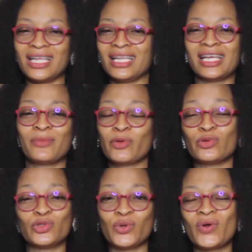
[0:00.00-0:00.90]
in
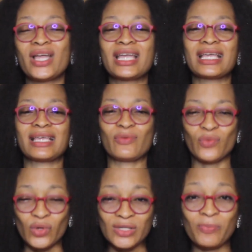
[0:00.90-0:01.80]
Iyabo Ojo
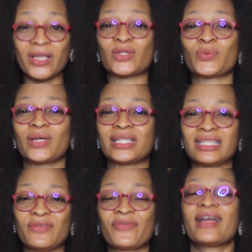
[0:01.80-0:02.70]
was
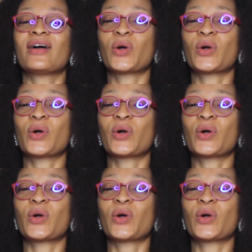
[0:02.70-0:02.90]
persuasive,